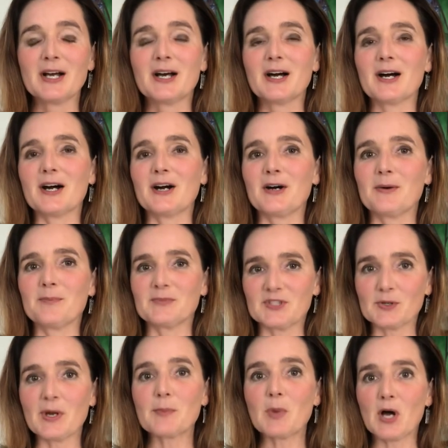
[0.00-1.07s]
Um,
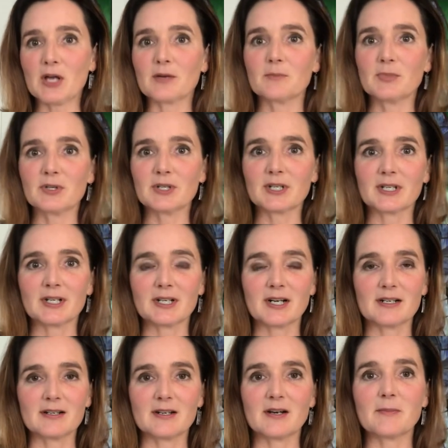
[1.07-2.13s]
so I bought a book
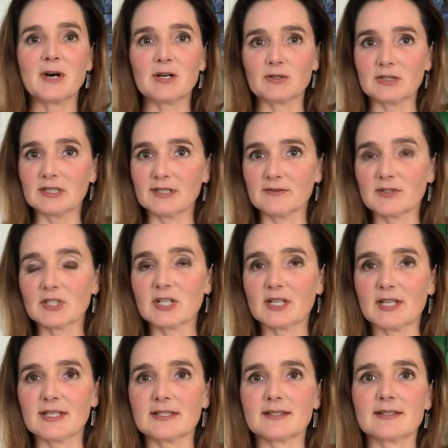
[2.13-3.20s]
uh, about liver
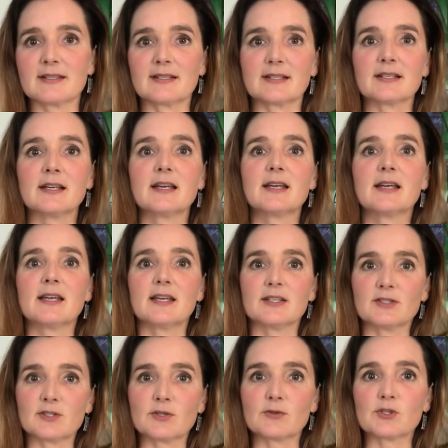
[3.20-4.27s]
cleansing.
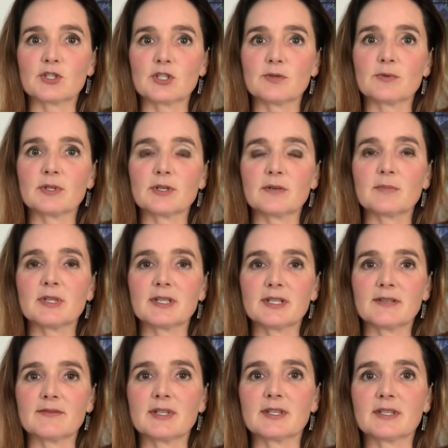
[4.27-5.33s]
And so she really
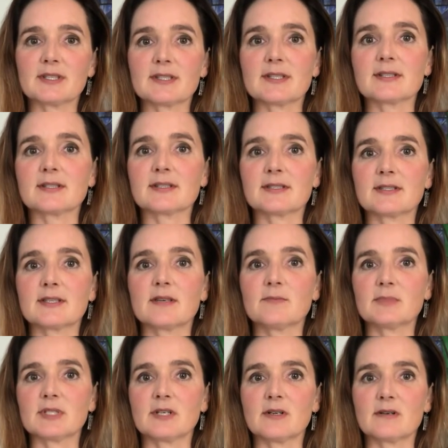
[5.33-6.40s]
believed that this is a
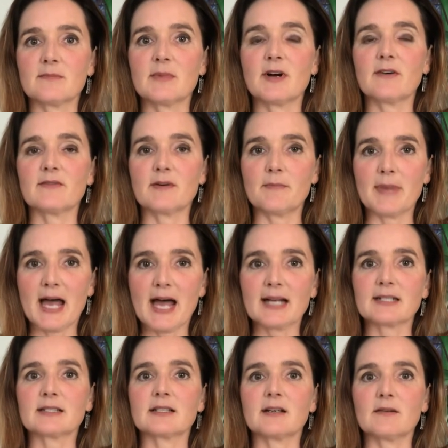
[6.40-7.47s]
symptom of a
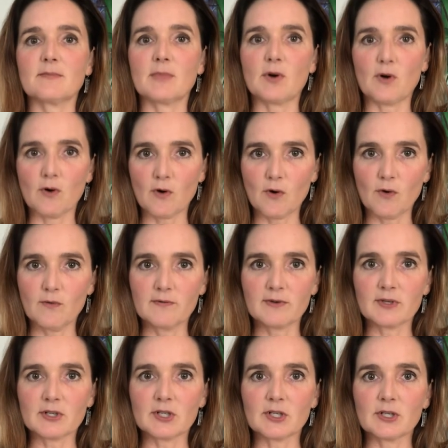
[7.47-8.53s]
backed up,
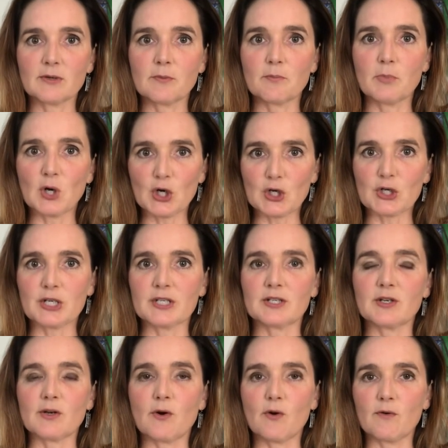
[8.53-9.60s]

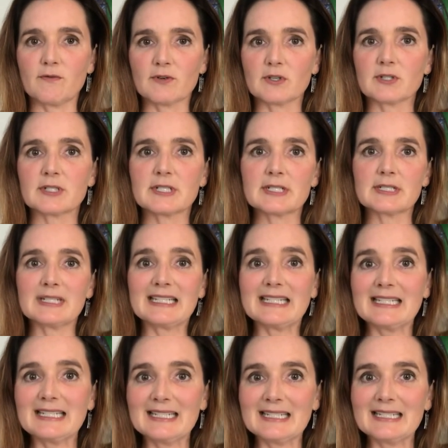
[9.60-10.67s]
overburdened,
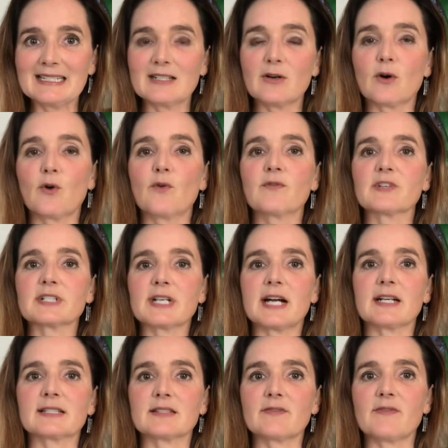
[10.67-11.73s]
overheated,
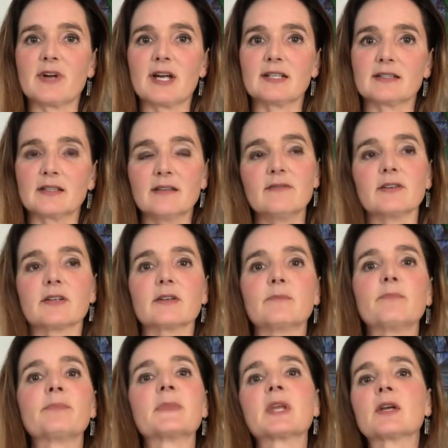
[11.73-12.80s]
overtoxified liver,
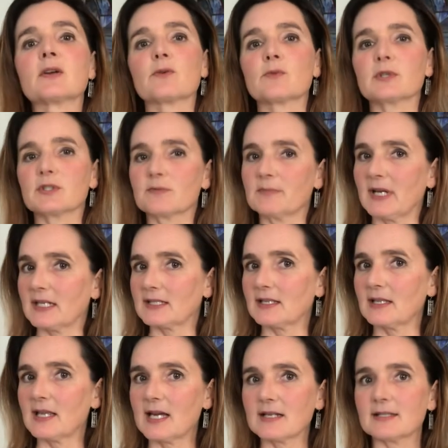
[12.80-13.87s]
which makes a
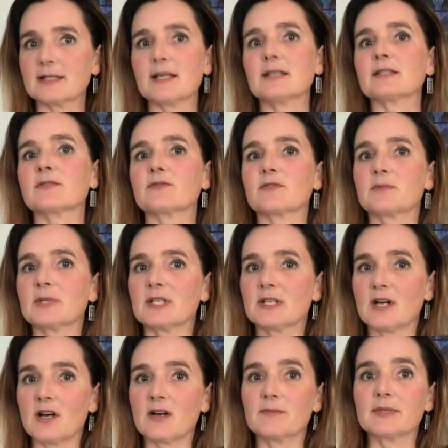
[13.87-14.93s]
lot of sense for me,
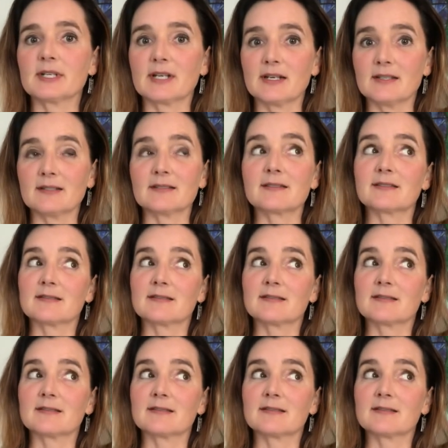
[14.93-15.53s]
y'all, because